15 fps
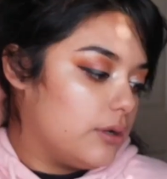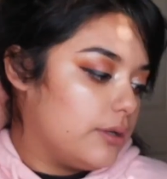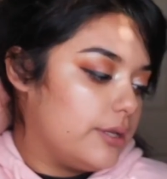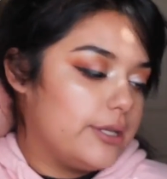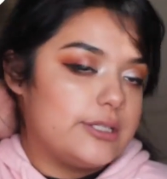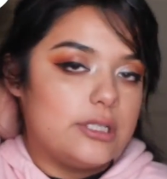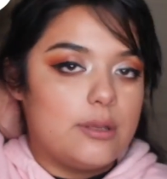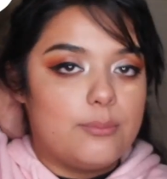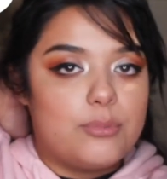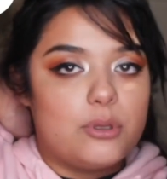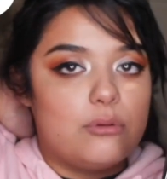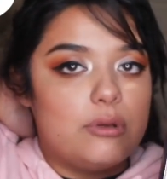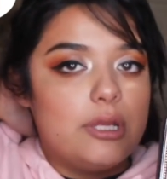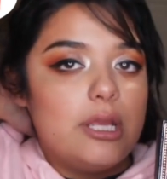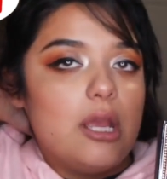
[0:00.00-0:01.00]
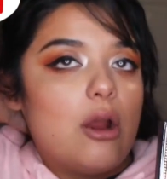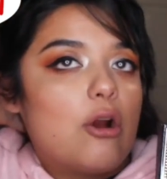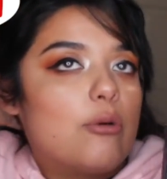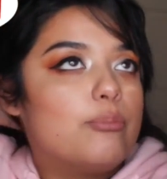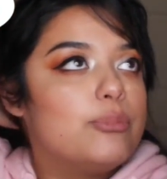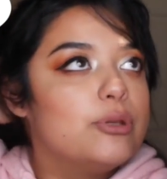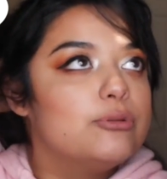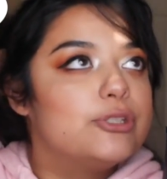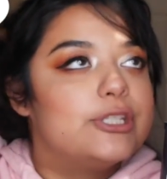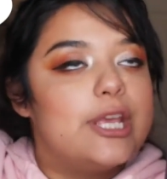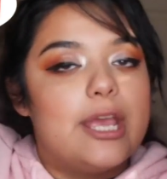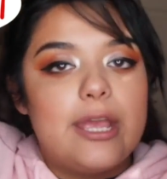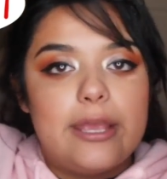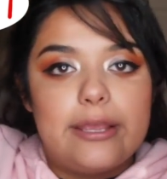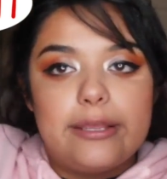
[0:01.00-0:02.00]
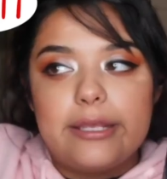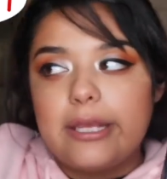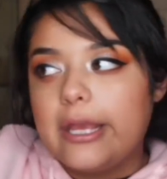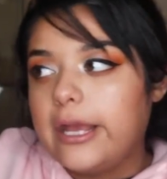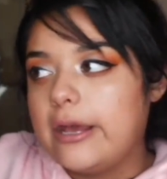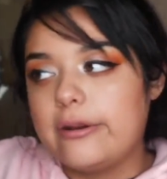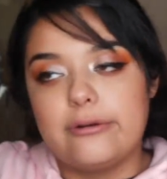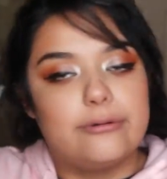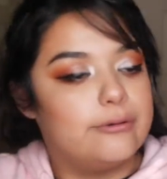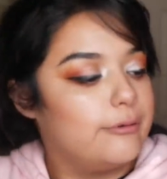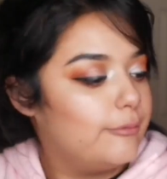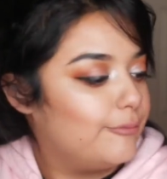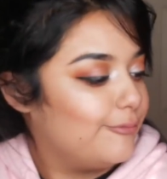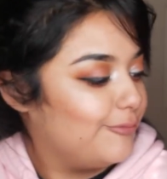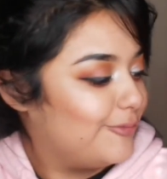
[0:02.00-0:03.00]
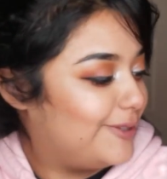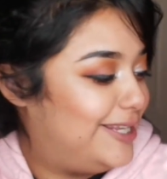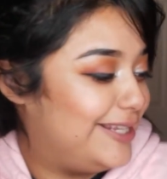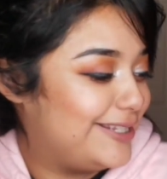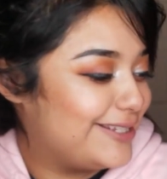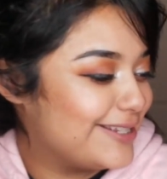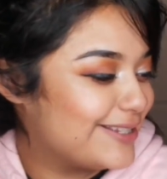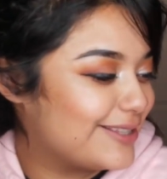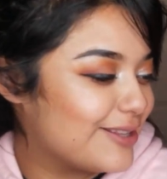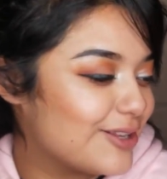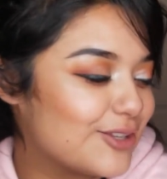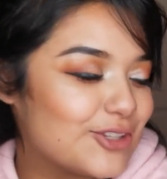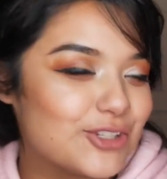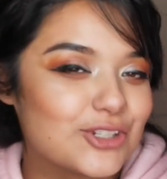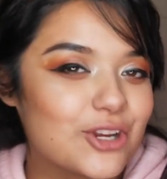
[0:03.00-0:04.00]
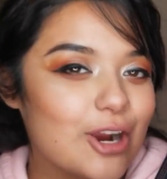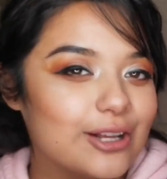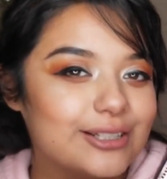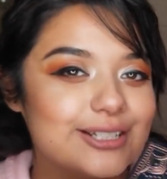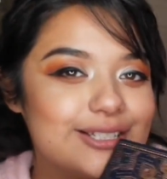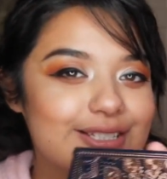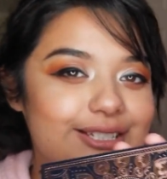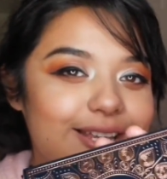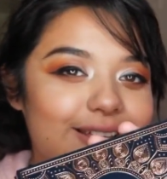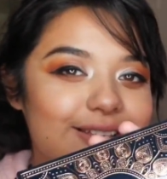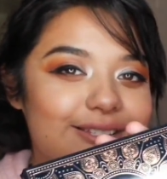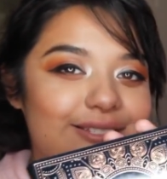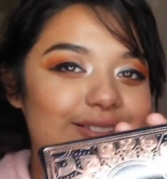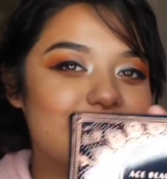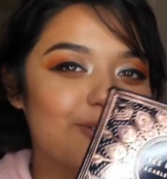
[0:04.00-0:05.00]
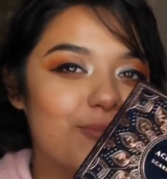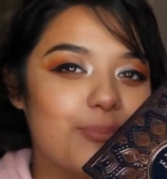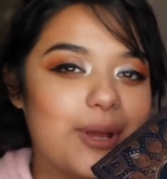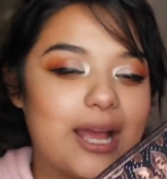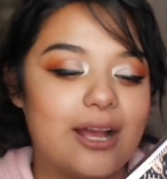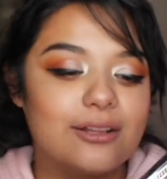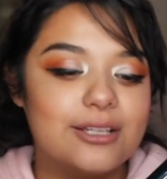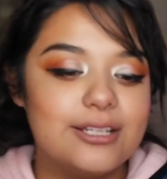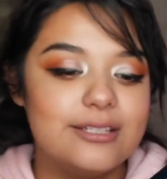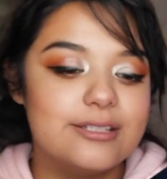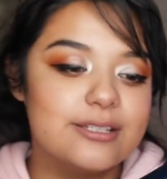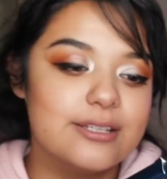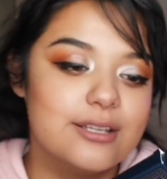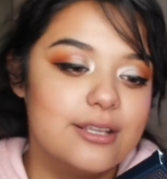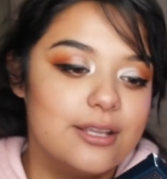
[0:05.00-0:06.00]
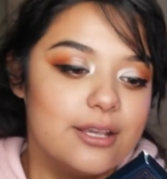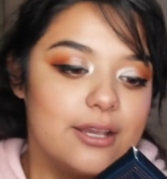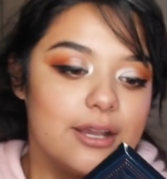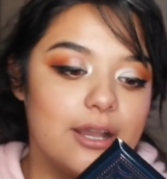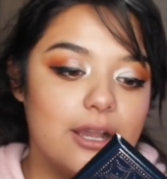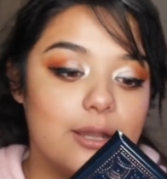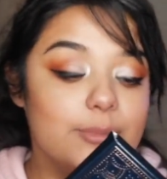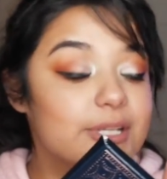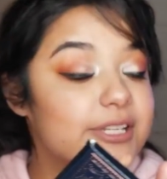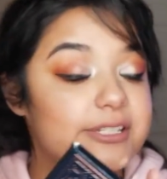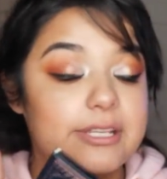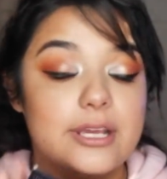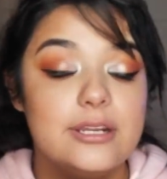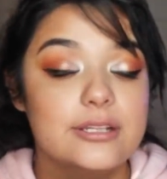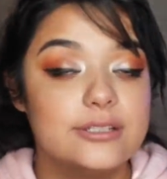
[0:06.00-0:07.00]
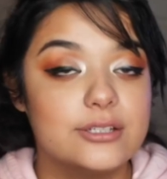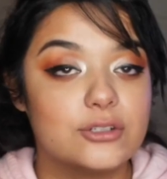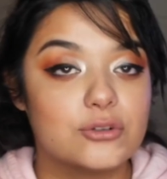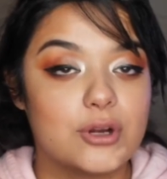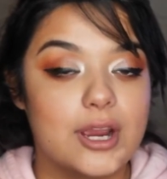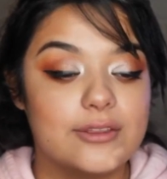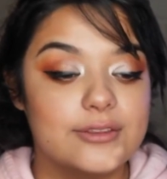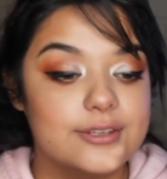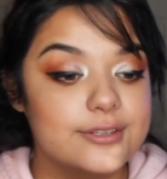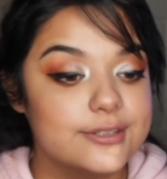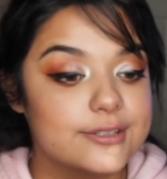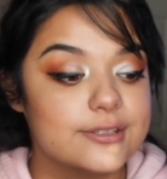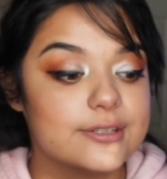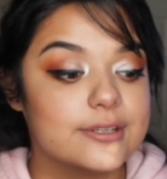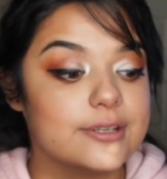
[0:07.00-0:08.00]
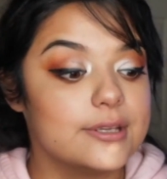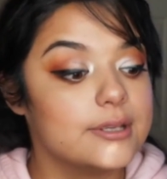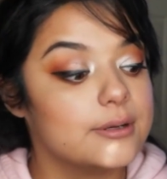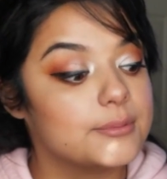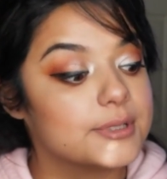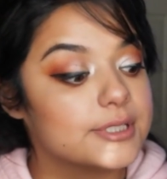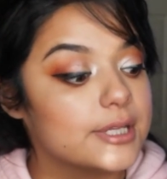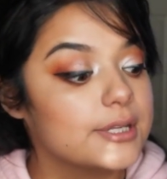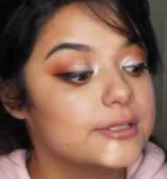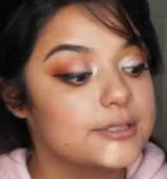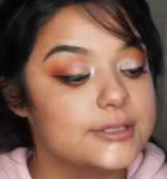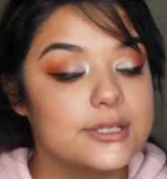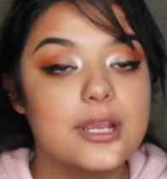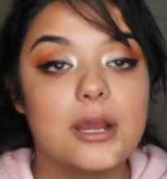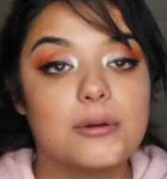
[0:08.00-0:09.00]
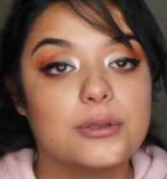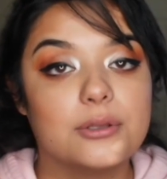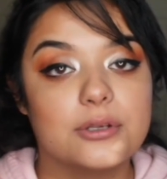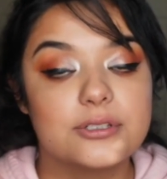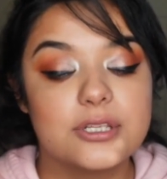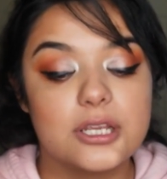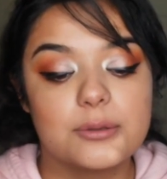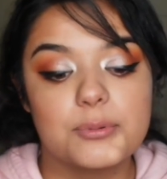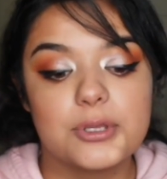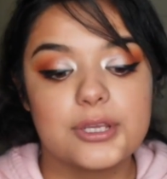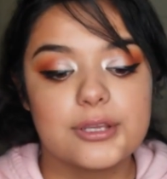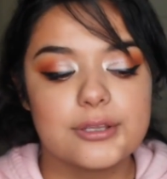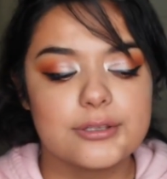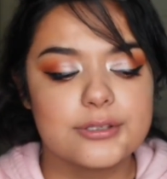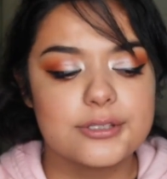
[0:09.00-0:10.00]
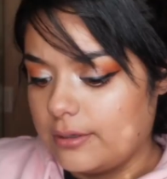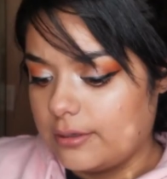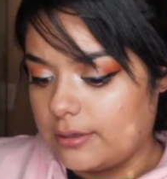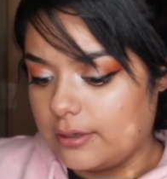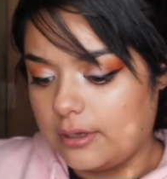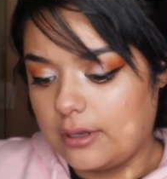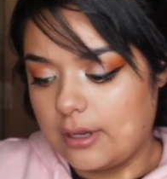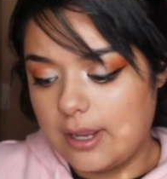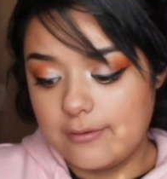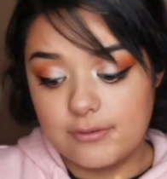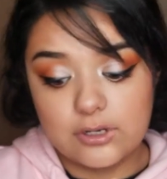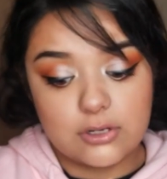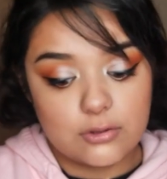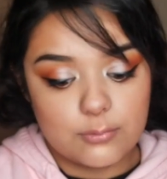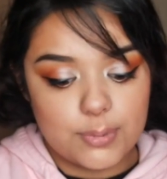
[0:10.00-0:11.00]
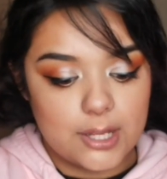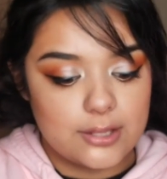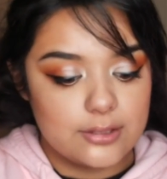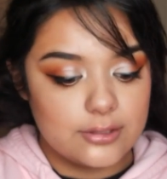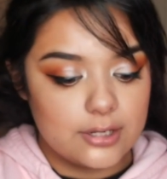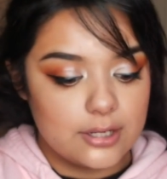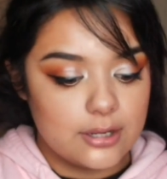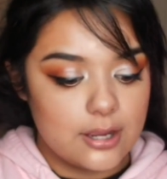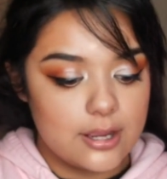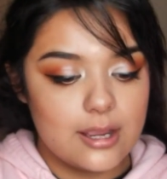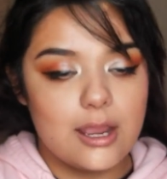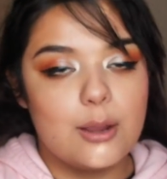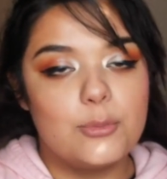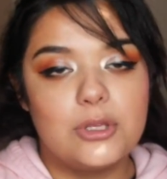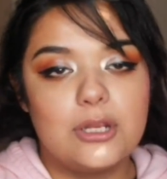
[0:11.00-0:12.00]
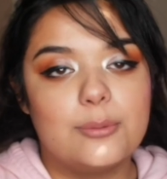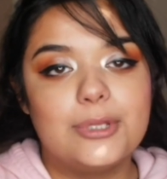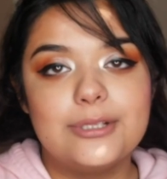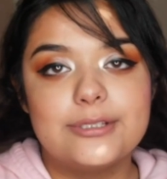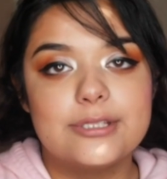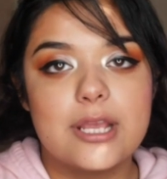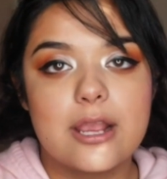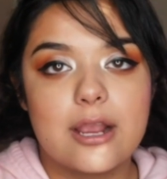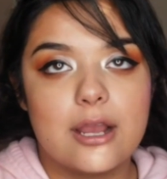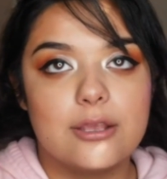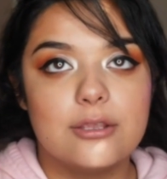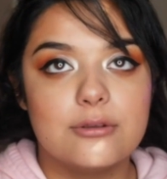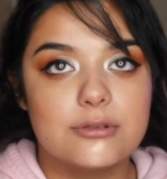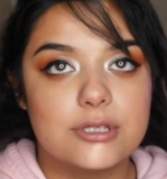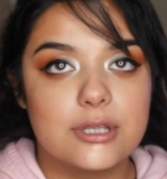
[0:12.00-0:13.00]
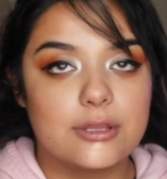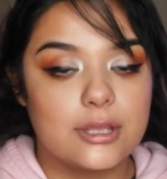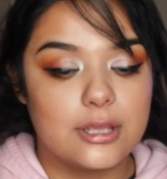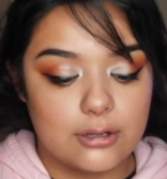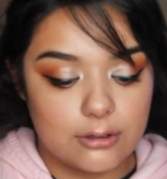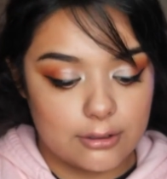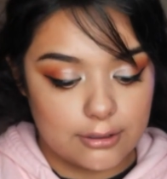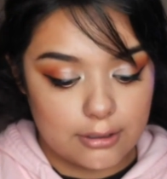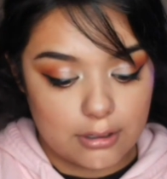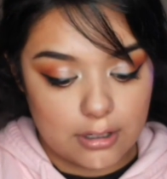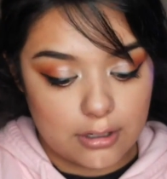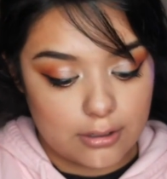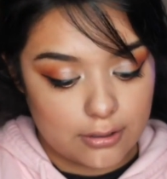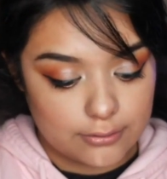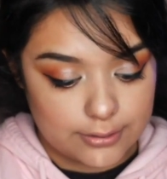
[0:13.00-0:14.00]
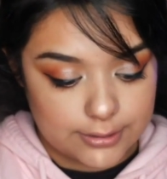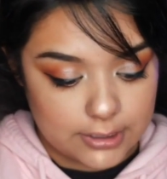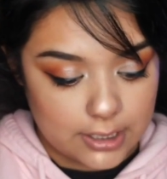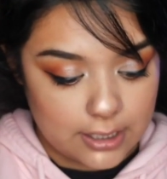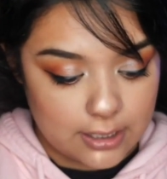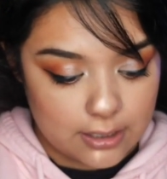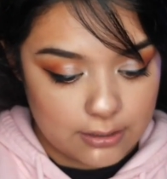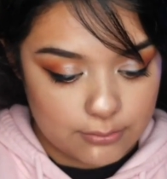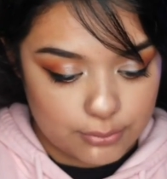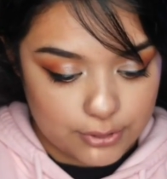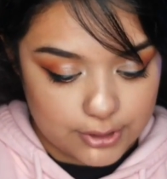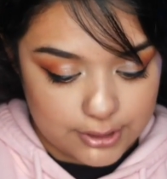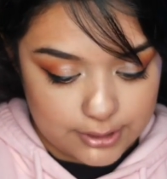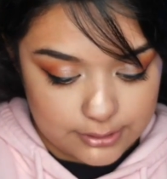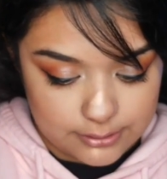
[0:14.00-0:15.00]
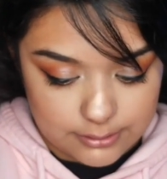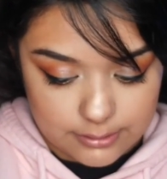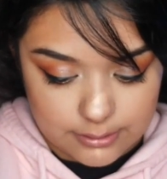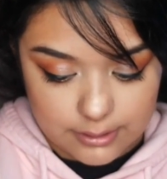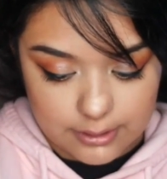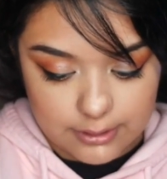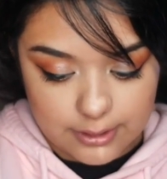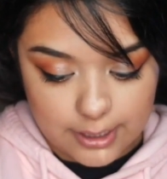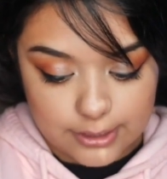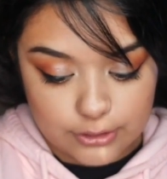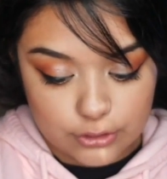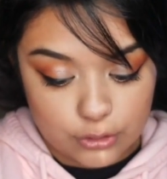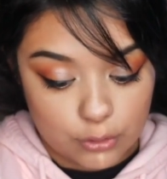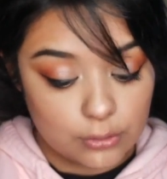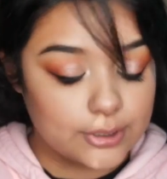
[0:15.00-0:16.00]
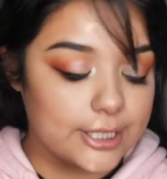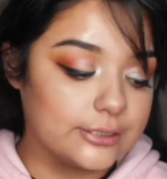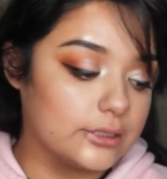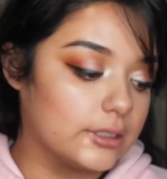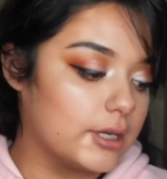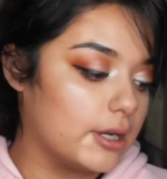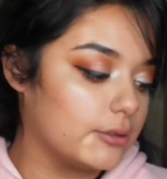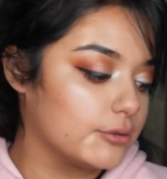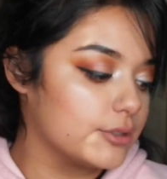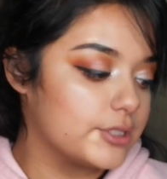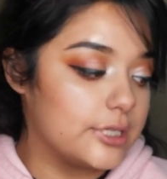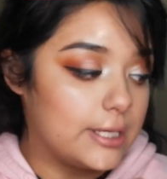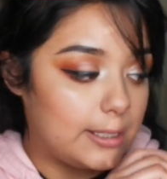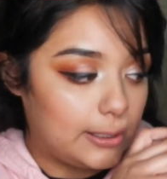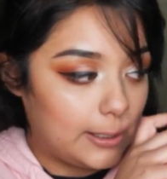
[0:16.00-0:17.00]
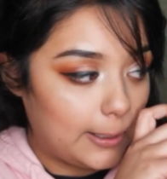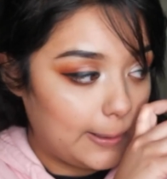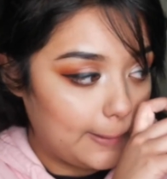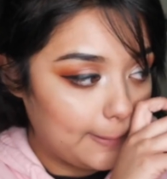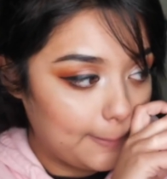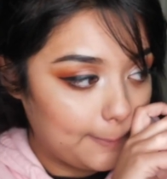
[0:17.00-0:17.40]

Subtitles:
Is it Beauty or Beauty? I don't know. This is the Scarlet Dust palette. I'm excited to try this, and I'm excited to see how it looks like, because I have another palette that I got. I mean, I'm not saying I use it like all the time, but I do like the colors in it.